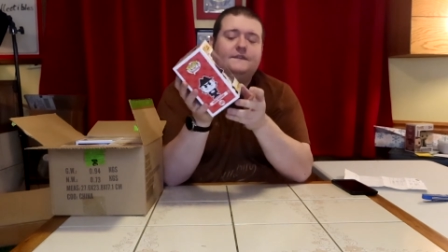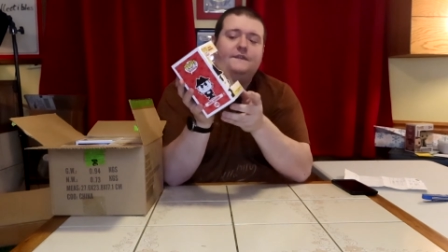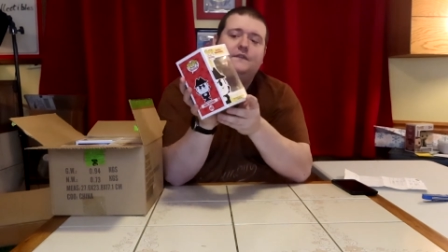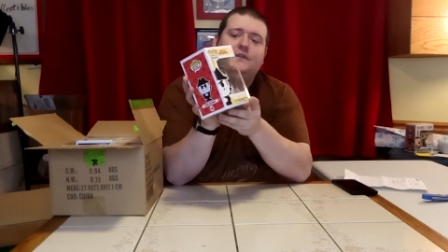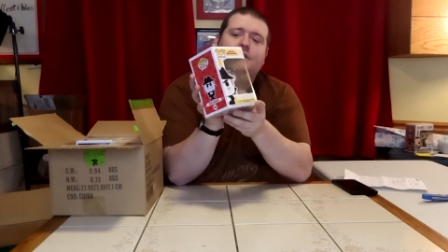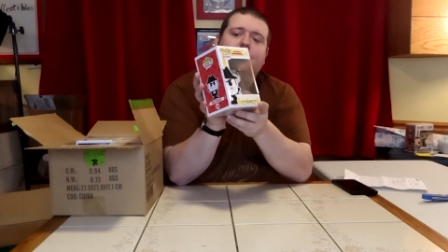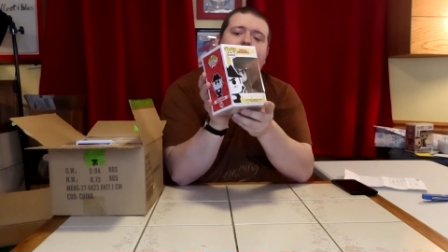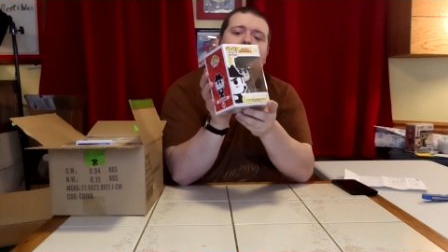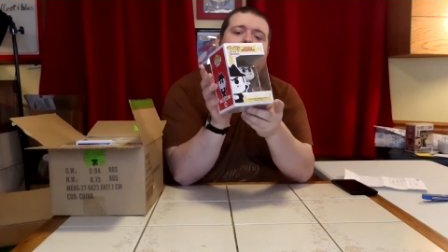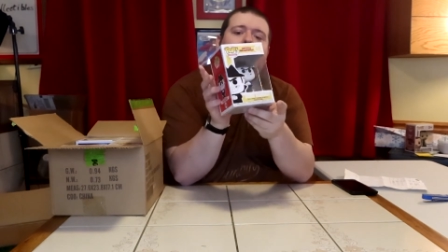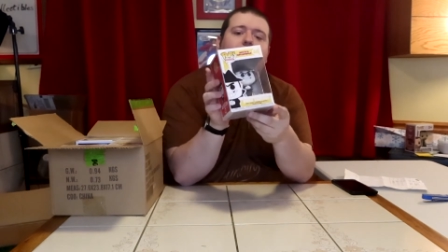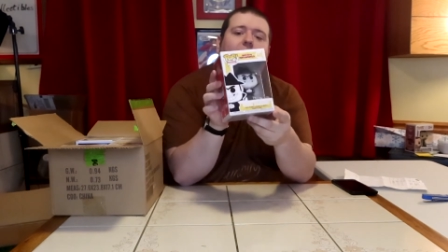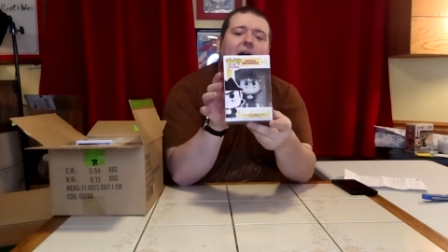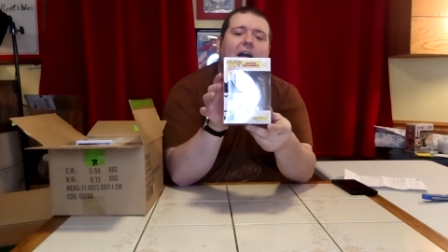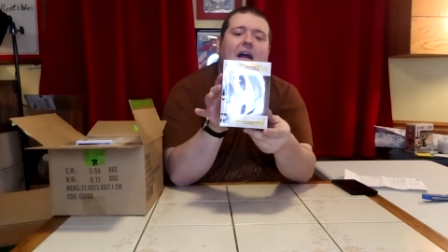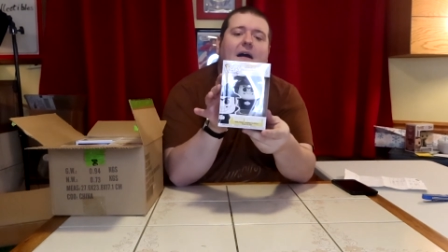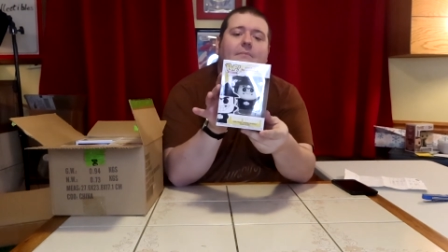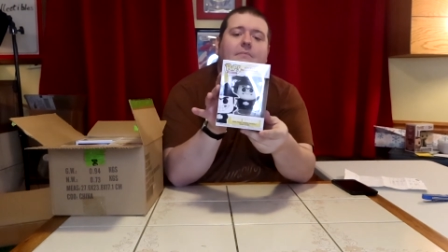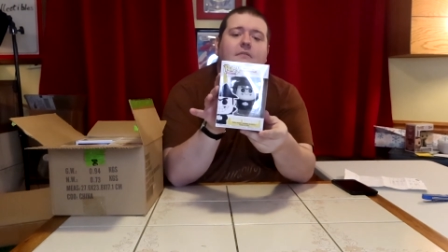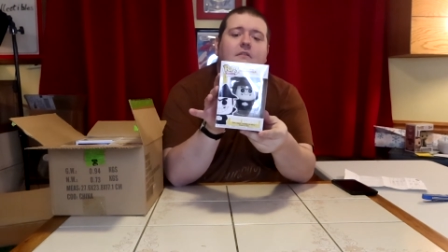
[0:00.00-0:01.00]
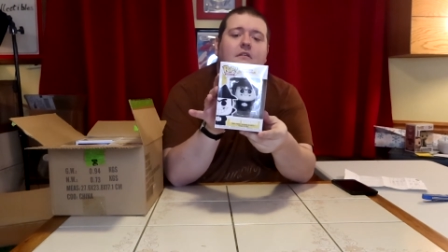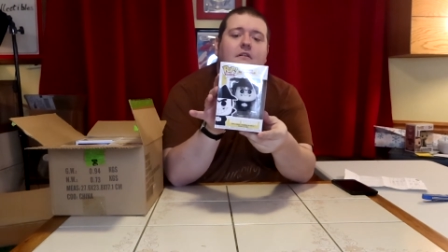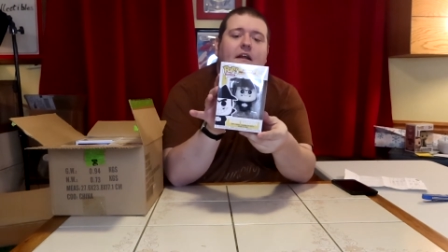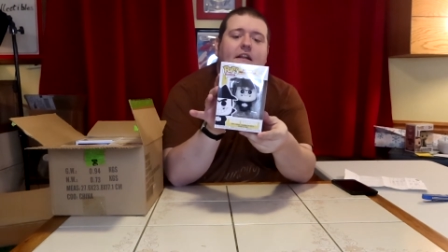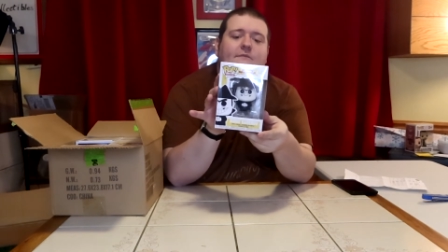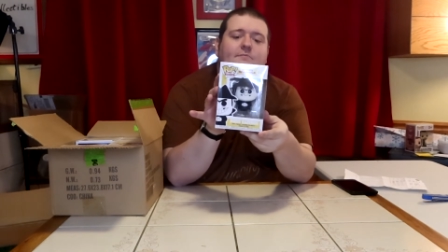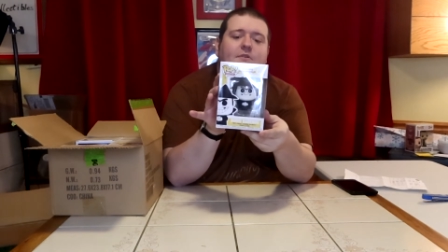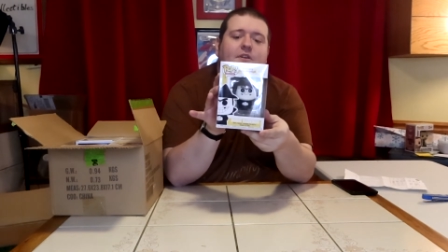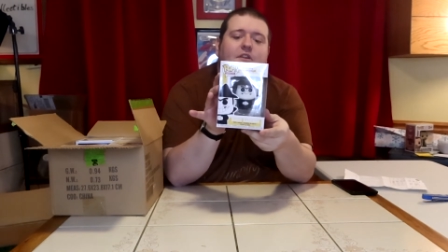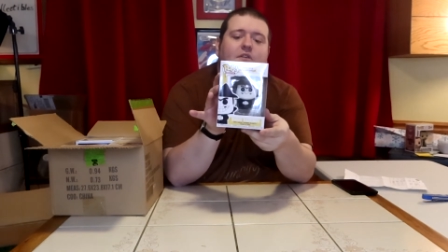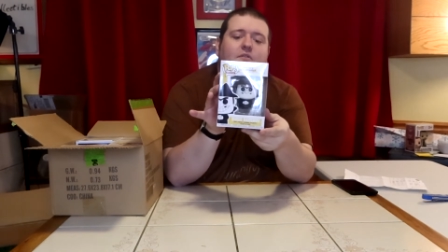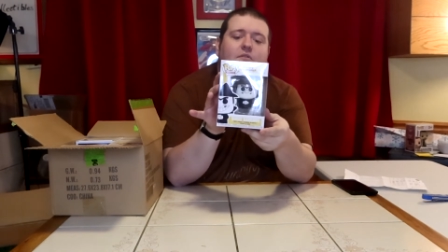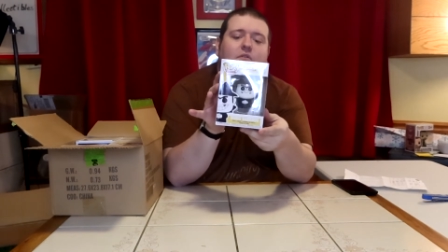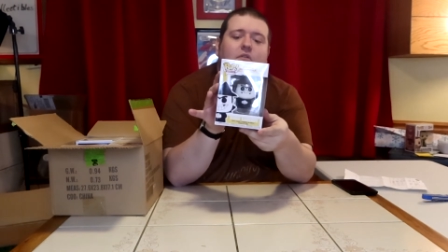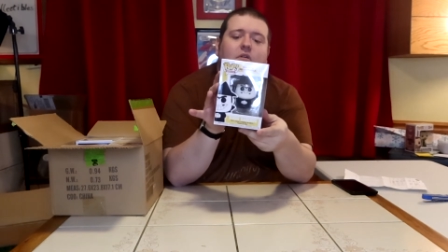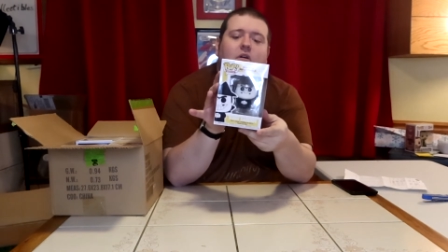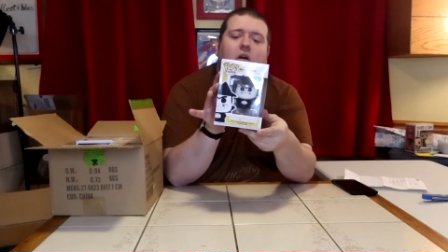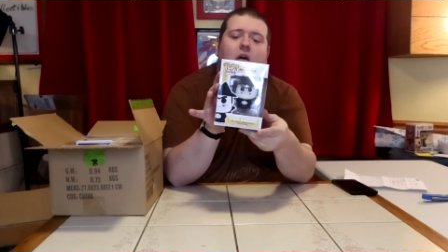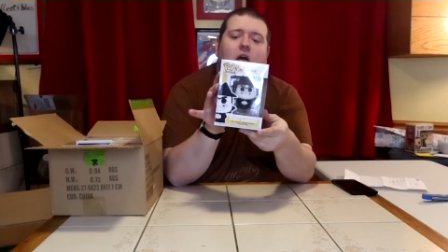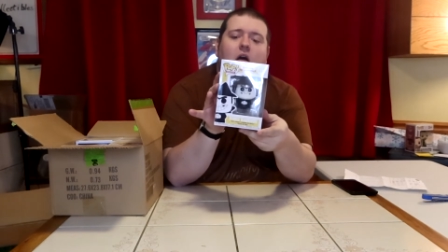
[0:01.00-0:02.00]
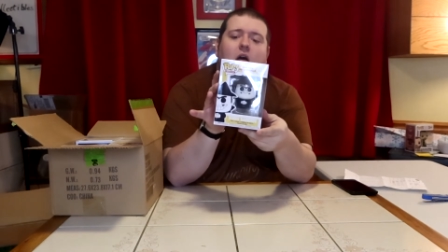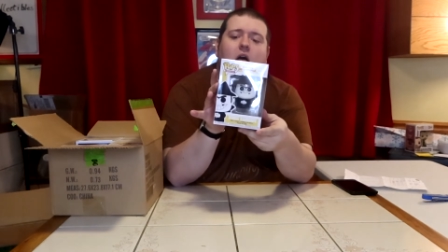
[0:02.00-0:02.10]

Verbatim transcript: a four-year-old pop. That's pretty cool.